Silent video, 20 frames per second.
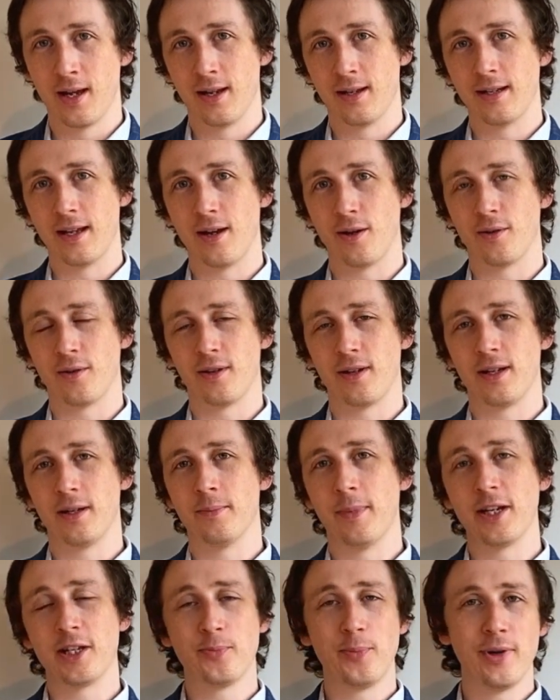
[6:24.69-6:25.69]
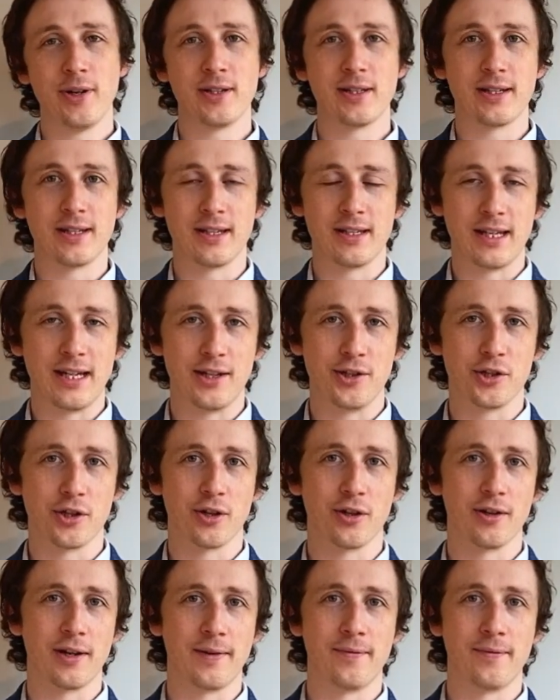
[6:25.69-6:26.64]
Now, in my experience as a teacher,